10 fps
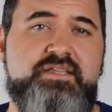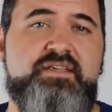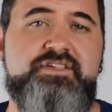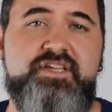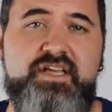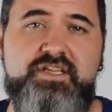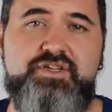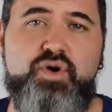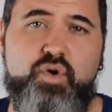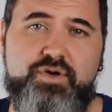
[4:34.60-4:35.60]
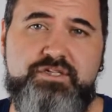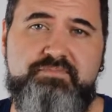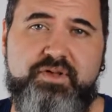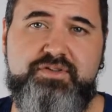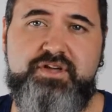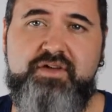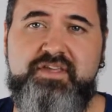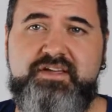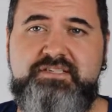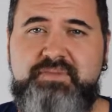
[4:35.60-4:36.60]
Since each course builds on
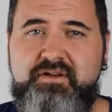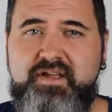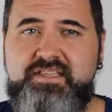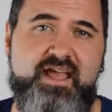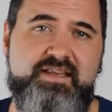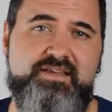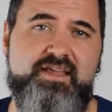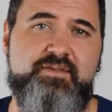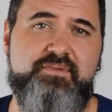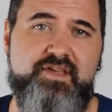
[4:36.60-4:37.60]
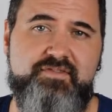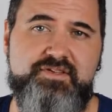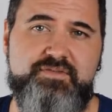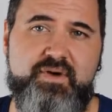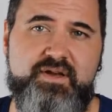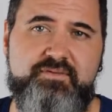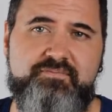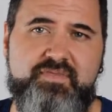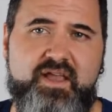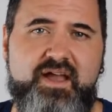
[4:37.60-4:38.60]
the experience gained in the previous
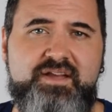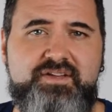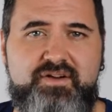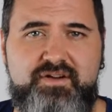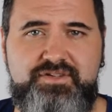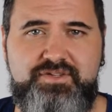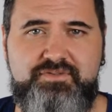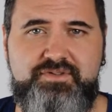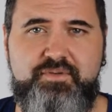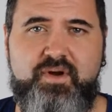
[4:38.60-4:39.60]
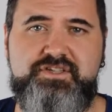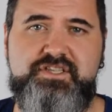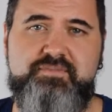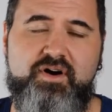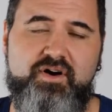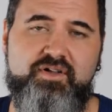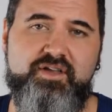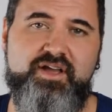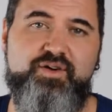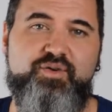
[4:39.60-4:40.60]
one, I encourage you to watch them
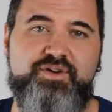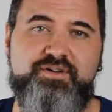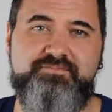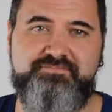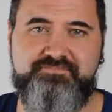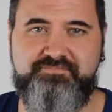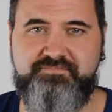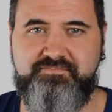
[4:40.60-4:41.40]
all in order.